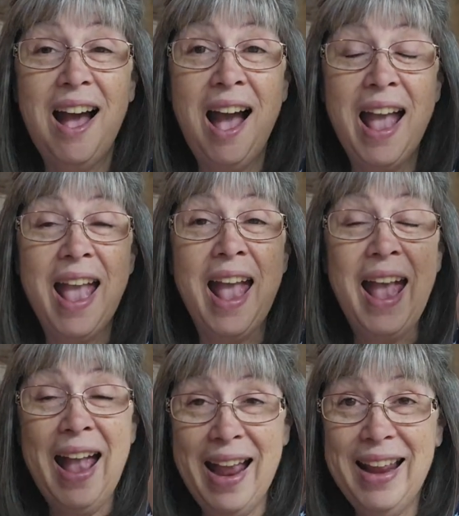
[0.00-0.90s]
I
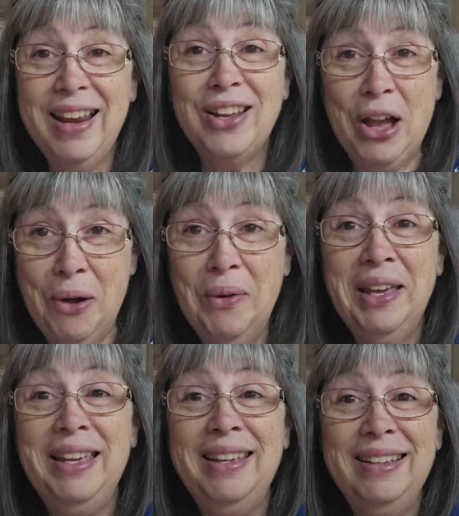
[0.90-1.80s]
hated
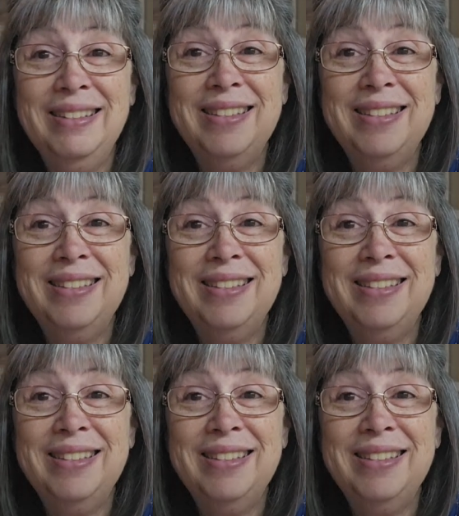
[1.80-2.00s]
going